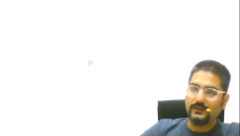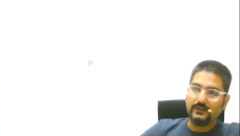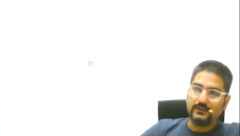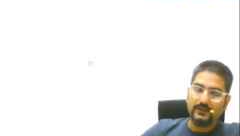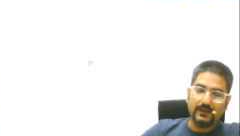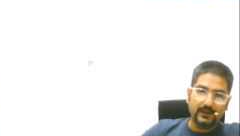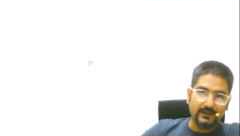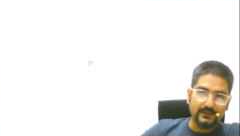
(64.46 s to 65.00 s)

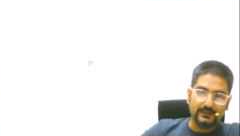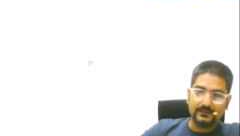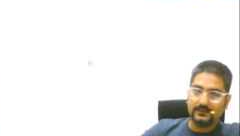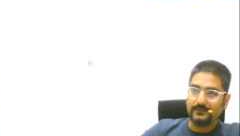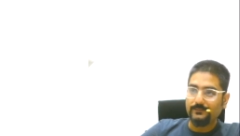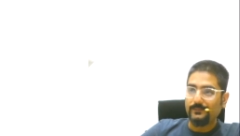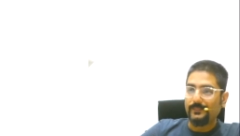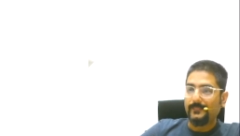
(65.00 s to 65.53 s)

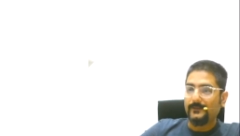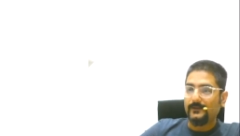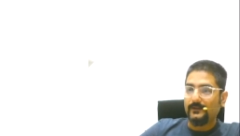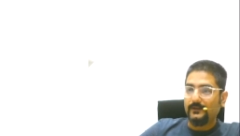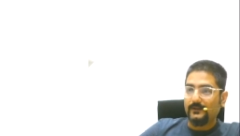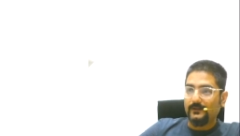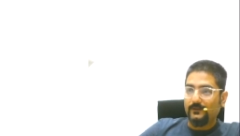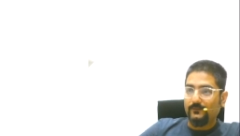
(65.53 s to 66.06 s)
attracts
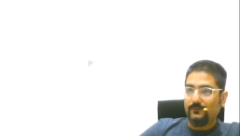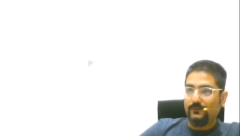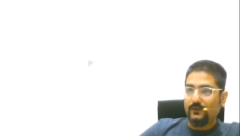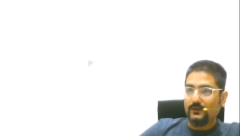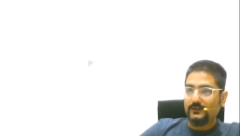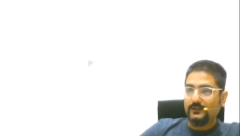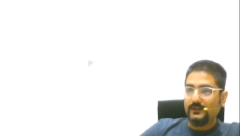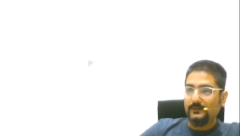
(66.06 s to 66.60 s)

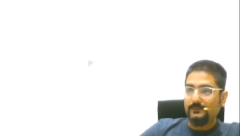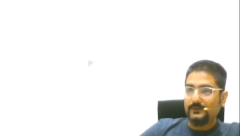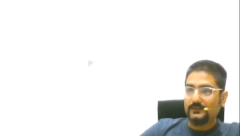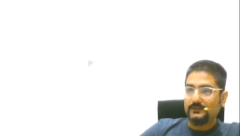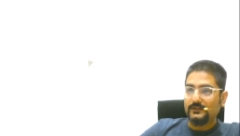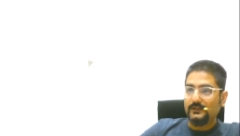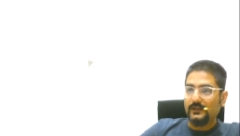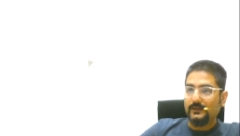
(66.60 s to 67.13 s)

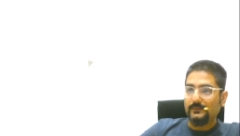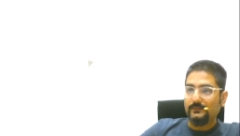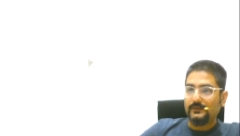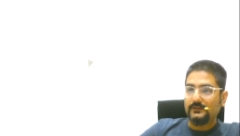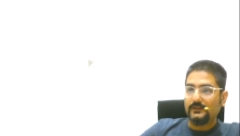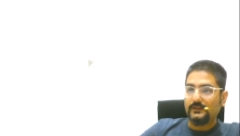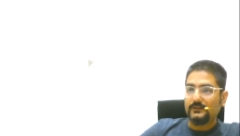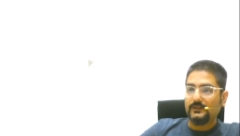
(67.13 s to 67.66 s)
40%
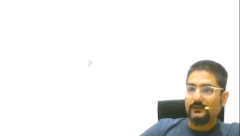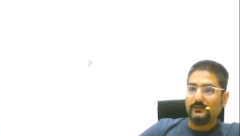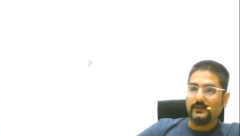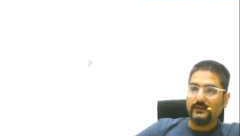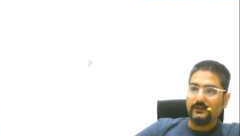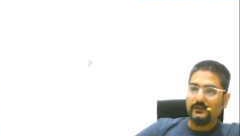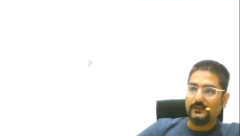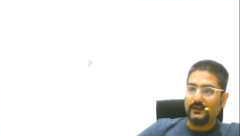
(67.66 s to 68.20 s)
depreciation
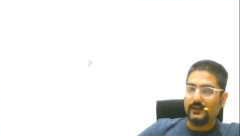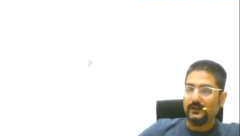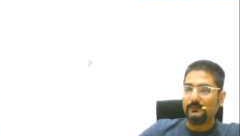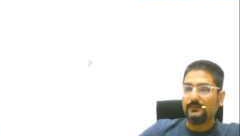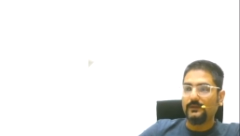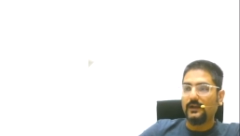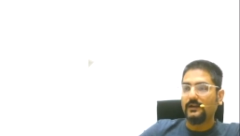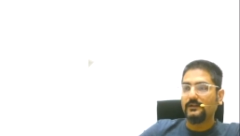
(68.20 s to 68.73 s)
rate and
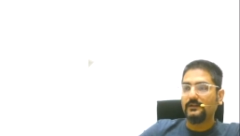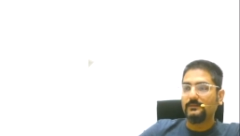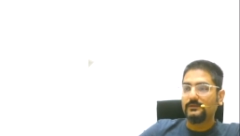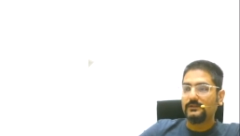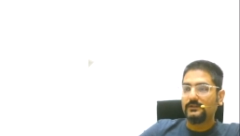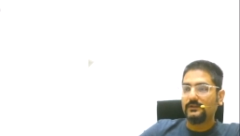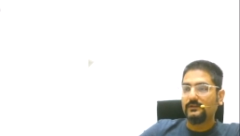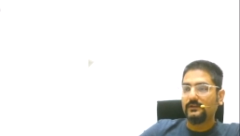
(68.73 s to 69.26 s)
plant and
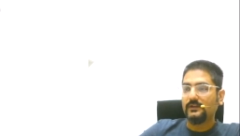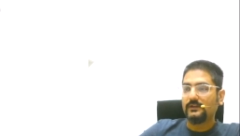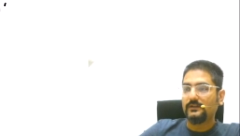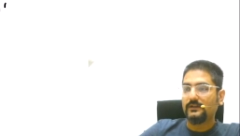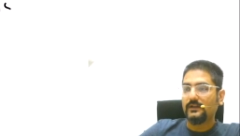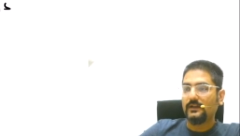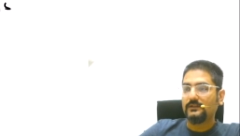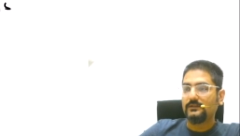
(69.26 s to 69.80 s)
machinery
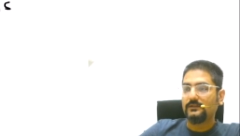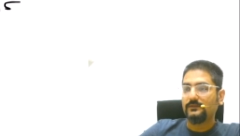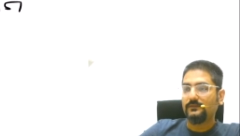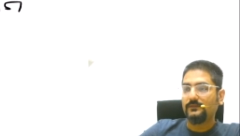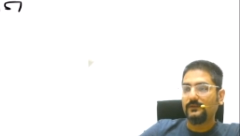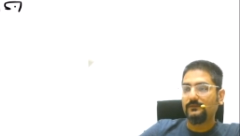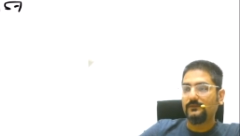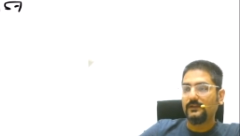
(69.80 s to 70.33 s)
attracts
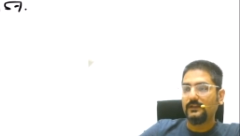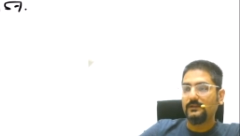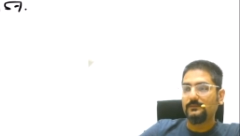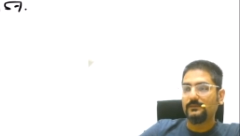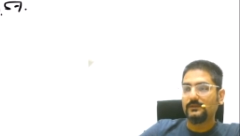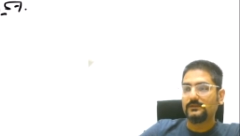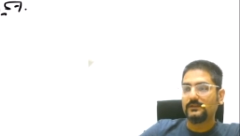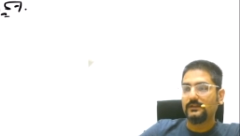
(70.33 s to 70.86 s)

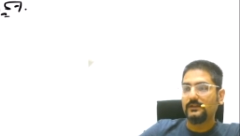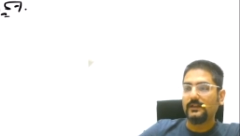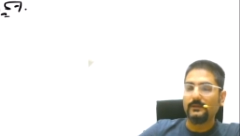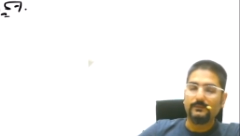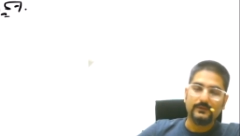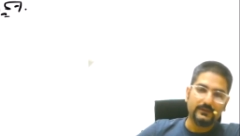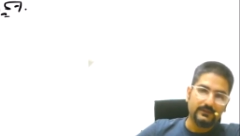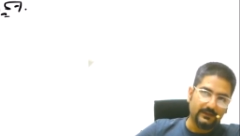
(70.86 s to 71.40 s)
15%
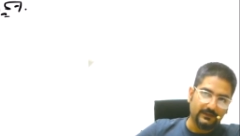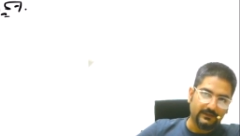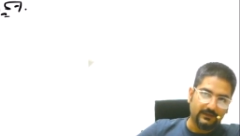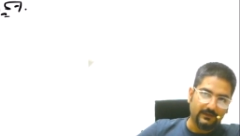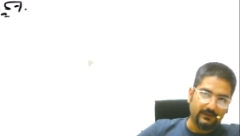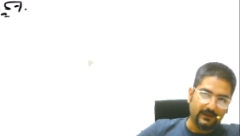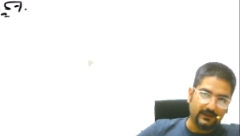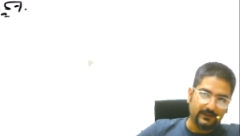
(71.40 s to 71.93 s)

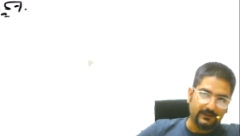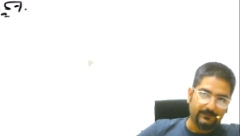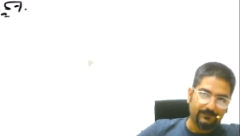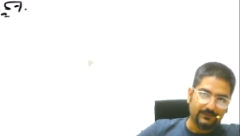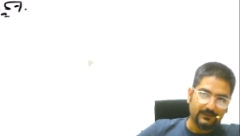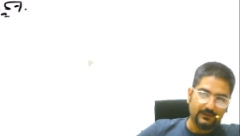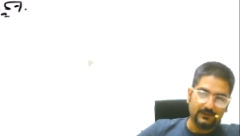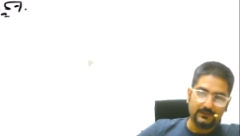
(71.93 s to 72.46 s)
depreciation rate
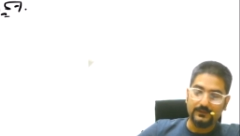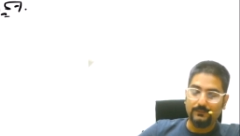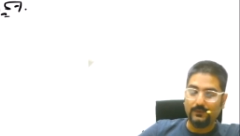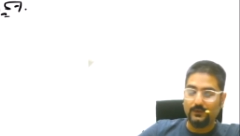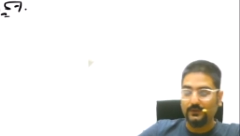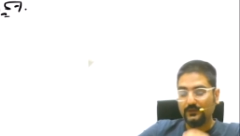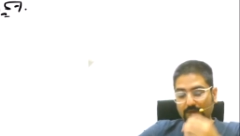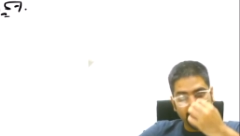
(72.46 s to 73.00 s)
so it's a
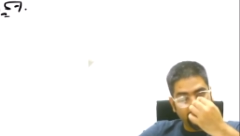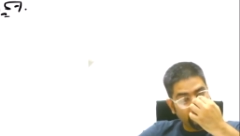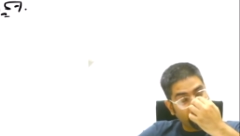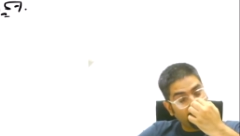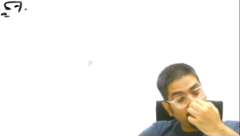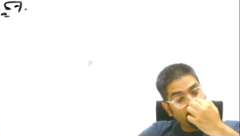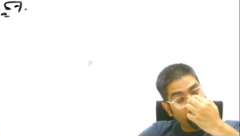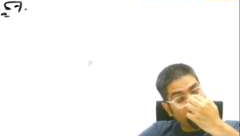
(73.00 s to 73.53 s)
point of
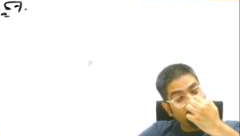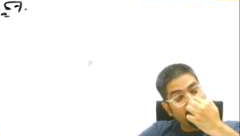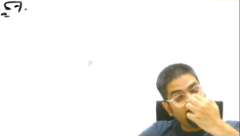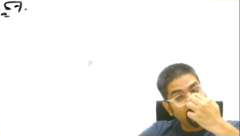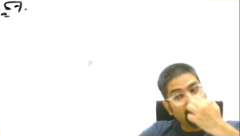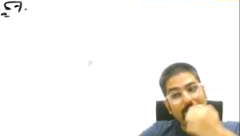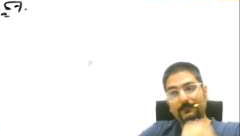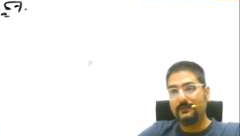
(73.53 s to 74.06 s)
dispute for
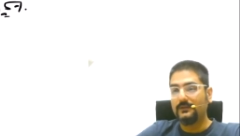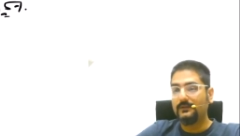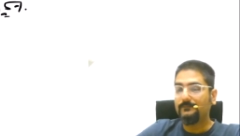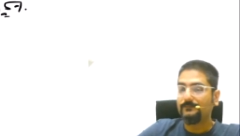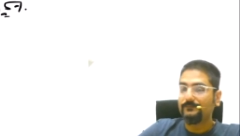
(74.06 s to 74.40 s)
example